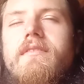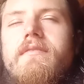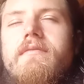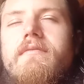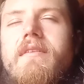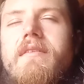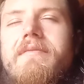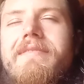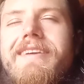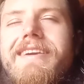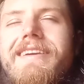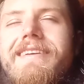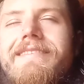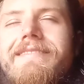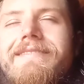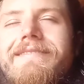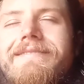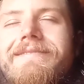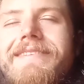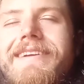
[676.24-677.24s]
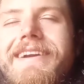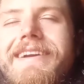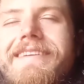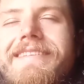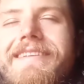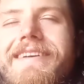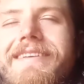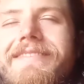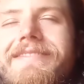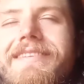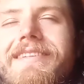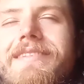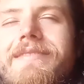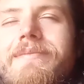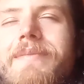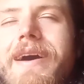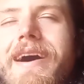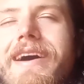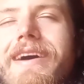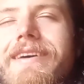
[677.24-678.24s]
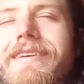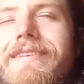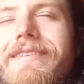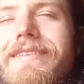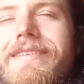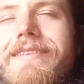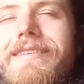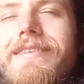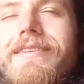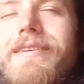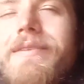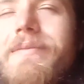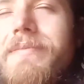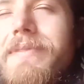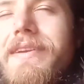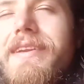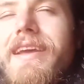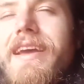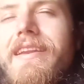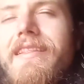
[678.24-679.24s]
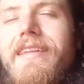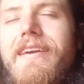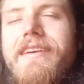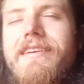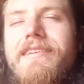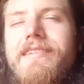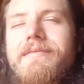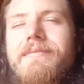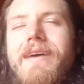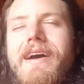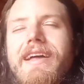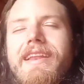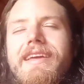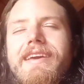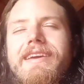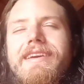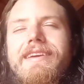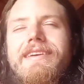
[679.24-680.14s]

Maybe bring yourself to smile. Pretend that you're smiling.